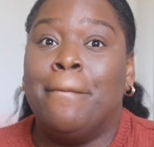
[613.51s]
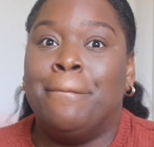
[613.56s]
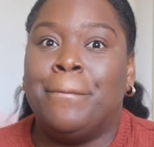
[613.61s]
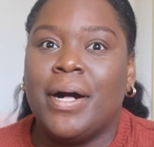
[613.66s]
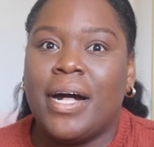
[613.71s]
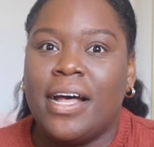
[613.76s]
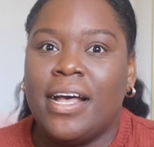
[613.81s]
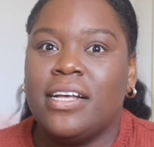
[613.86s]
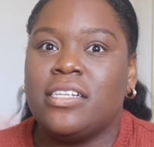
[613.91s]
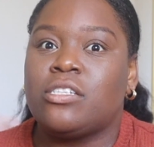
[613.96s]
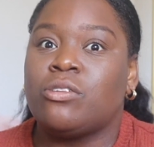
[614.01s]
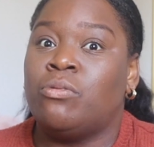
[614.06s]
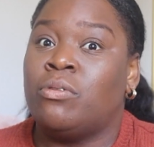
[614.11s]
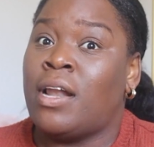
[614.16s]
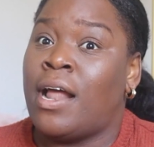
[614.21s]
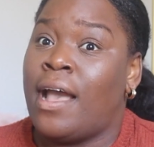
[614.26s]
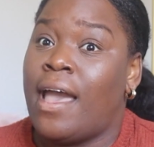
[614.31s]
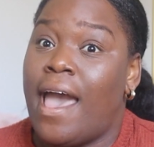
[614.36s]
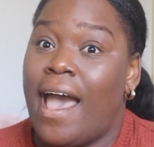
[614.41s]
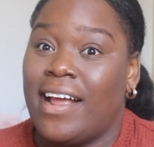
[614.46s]
But
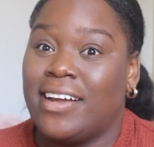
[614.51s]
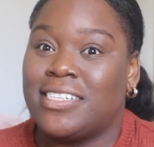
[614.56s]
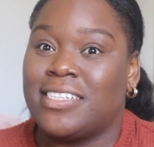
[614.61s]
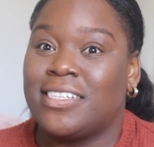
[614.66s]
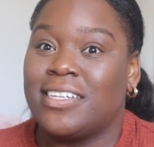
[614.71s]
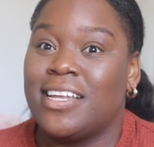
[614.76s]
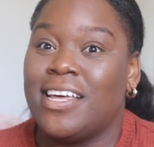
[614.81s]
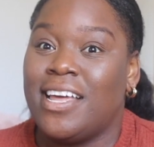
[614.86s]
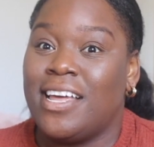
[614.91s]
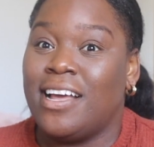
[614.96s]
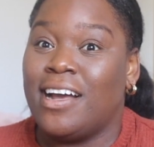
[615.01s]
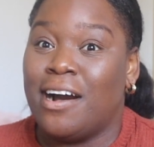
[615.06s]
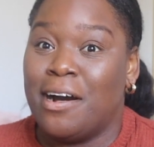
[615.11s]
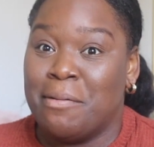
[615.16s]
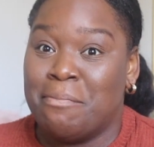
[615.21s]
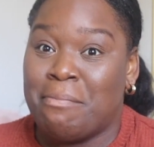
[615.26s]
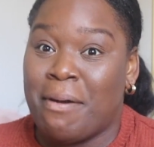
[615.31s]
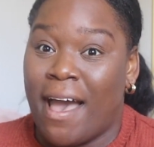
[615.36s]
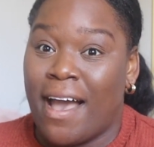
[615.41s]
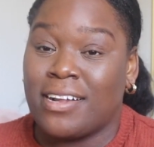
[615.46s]
when I actually
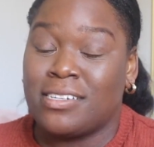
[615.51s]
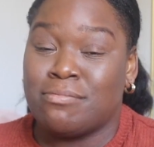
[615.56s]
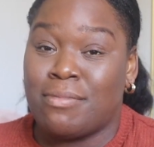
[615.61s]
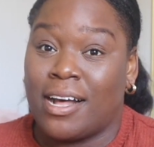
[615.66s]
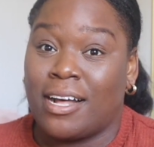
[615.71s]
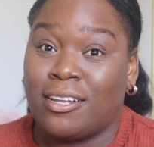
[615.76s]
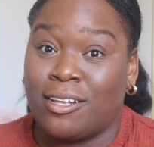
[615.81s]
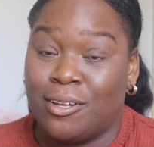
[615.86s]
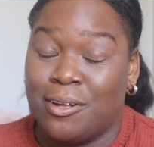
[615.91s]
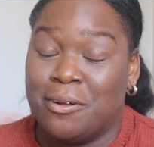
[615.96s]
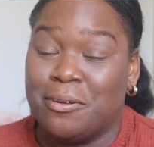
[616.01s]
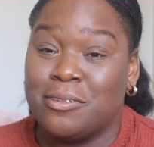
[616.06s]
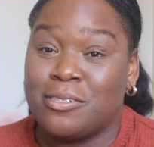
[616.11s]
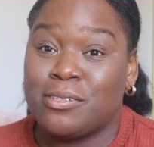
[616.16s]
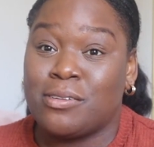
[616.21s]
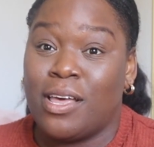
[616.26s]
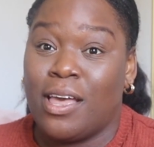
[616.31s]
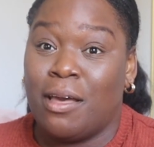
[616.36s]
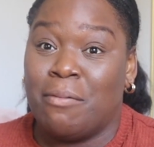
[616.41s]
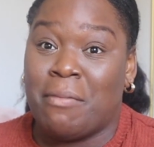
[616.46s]
unpacked my
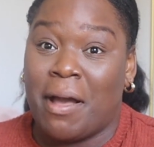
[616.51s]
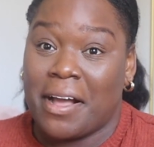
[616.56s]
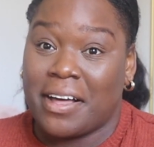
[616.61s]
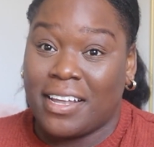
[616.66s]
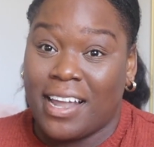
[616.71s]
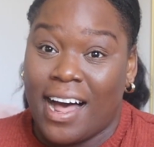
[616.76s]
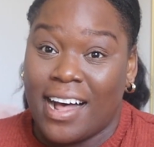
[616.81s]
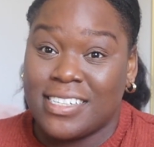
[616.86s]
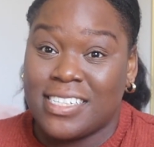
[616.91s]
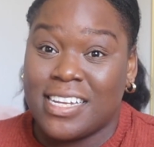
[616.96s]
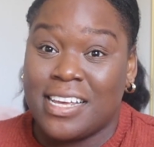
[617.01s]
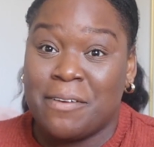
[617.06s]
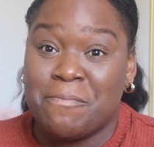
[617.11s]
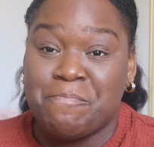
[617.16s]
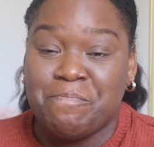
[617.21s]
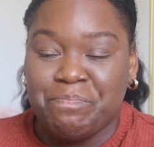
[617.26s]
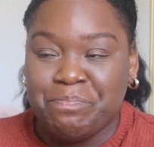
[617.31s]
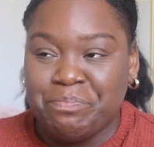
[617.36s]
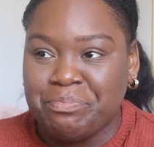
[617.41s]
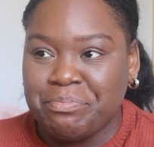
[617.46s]
clothes in my
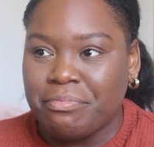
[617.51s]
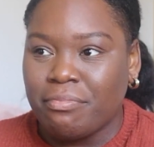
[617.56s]
closet